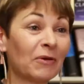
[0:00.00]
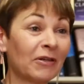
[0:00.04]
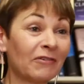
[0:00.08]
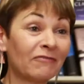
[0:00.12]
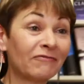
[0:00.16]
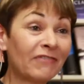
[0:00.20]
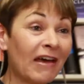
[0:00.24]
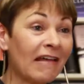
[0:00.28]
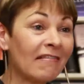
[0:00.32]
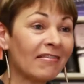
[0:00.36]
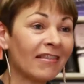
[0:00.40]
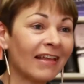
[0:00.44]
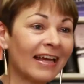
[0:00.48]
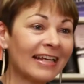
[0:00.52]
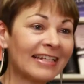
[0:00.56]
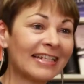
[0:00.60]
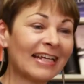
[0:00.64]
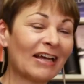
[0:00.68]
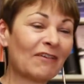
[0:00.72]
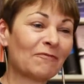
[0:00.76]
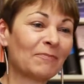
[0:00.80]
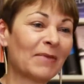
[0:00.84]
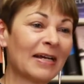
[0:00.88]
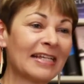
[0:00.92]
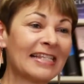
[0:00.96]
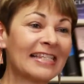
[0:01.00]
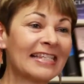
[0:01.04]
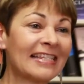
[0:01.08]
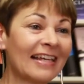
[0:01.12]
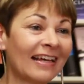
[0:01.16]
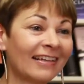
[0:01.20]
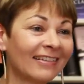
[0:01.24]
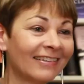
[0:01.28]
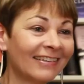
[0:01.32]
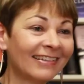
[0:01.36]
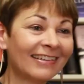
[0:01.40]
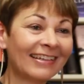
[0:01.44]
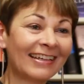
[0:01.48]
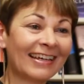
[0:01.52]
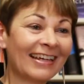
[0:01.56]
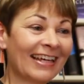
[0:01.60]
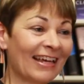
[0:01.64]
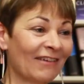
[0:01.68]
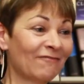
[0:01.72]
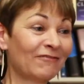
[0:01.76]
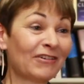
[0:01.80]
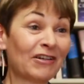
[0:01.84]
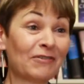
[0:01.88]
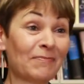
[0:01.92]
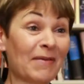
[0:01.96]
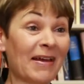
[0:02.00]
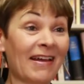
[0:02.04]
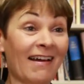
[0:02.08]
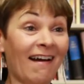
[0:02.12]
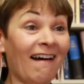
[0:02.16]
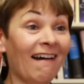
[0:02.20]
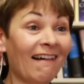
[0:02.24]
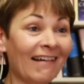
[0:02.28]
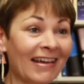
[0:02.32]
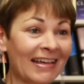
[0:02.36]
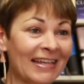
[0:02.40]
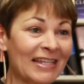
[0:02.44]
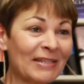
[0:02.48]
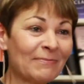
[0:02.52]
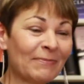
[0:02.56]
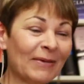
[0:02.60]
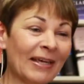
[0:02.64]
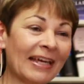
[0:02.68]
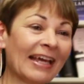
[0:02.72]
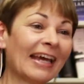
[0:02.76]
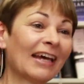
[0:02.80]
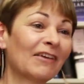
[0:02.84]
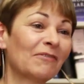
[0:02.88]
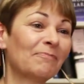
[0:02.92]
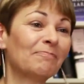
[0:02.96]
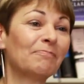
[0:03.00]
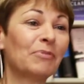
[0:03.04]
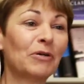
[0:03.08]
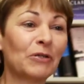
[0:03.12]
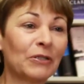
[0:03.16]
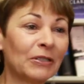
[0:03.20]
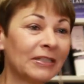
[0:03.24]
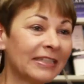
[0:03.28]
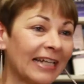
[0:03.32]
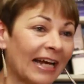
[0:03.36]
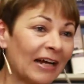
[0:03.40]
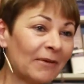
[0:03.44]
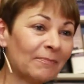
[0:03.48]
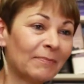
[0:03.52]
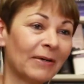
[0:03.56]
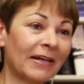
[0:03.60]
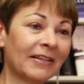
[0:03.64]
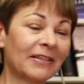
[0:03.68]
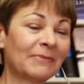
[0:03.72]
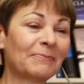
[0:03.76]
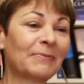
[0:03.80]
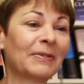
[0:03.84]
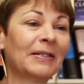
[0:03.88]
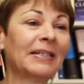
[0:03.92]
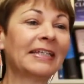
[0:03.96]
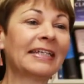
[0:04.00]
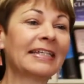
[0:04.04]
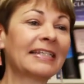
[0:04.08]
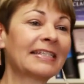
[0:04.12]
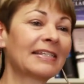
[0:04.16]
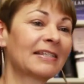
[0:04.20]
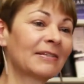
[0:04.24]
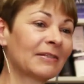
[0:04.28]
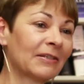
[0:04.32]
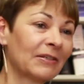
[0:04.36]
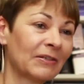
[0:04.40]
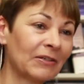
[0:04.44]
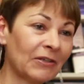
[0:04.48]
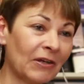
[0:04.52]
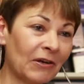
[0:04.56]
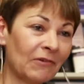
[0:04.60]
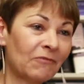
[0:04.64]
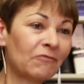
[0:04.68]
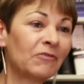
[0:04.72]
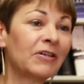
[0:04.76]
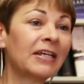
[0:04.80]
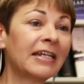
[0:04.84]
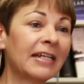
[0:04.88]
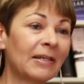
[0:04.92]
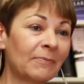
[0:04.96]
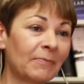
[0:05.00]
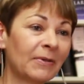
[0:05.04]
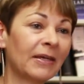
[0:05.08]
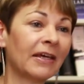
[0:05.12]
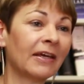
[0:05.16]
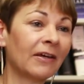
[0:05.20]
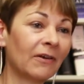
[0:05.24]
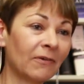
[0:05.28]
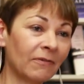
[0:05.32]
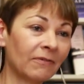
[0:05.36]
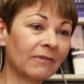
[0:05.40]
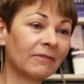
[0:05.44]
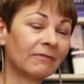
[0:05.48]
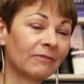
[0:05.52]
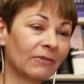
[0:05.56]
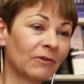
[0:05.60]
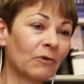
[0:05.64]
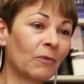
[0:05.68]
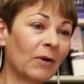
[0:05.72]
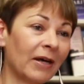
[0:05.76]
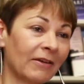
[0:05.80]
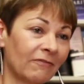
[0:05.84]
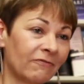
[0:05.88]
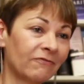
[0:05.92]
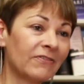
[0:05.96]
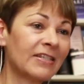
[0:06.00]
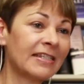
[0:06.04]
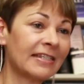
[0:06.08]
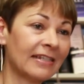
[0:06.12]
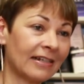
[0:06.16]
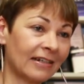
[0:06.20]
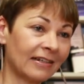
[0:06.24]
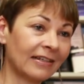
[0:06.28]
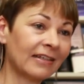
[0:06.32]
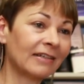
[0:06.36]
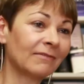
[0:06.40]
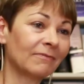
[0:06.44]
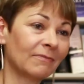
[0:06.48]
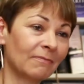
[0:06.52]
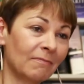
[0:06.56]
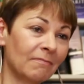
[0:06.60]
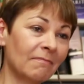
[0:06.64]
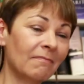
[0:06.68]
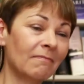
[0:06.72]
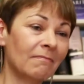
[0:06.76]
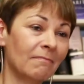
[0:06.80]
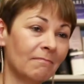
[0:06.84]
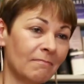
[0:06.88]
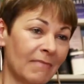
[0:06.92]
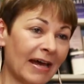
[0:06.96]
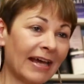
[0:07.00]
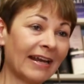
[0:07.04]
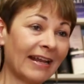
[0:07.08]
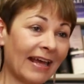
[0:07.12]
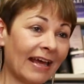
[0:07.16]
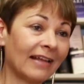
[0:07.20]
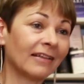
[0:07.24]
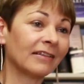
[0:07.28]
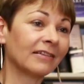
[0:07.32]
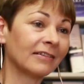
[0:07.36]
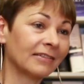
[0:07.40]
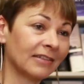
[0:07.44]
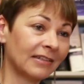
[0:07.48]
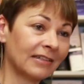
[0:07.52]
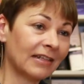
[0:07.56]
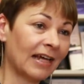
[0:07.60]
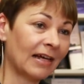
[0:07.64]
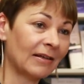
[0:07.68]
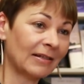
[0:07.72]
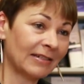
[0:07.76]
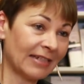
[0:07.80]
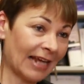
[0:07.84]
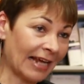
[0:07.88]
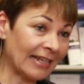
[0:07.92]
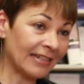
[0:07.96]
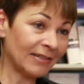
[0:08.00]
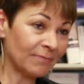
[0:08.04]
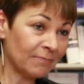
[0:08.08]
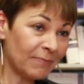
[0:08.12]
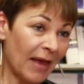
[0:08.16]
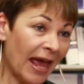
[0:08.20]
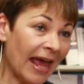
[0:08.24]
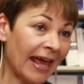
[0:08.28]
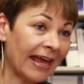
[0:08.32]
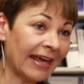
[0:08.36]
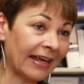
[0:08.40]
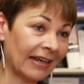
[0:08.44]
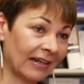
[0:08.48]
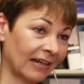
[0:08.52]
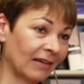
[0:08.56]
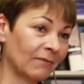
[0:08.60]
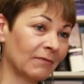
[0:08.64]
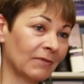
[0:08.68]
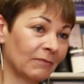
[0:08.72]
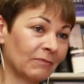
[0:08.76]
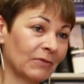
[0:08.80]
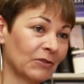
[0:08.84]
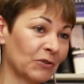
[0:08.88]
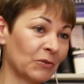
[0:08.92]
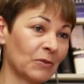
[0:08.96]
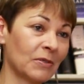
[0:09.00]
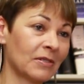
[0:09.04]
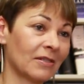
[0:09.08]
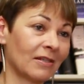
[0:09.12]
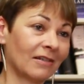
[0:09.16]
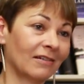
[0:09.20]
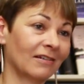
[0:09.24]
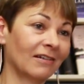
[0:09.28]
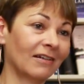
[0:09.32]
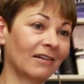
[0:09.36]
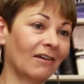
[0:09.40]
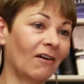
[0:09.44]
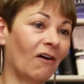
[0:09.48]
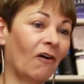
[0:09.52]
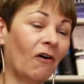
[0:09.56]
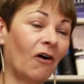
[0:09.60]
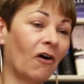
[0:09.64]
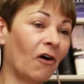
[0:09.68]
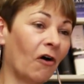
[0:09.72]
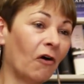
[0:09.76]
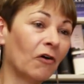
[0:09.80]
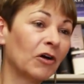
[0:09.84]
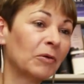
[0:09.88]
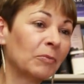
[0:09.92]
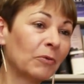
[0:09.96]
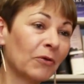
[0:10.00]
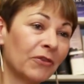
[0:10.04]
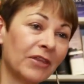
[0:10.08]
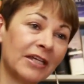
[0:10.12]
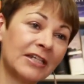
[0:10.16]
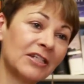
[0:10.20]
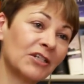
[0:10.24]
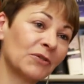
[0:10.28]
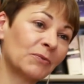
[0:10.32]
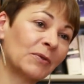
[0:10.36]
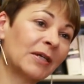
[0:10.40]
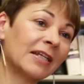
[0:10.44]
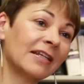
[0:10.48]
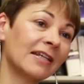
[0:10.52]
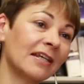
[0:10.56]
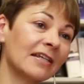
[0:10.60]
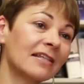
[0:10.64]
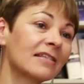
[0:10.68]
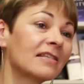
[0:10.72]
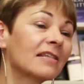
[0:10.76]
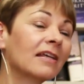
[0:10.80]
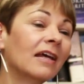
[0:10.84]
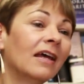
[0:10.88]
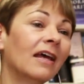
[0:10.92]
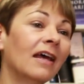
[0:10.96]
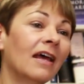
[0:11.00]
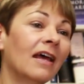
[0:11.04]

what it felt like to have my son in front of my eyes being kind of pulled out by the police, you know, really being quite physically manhandled and in pain, which was a horrible thing to witness.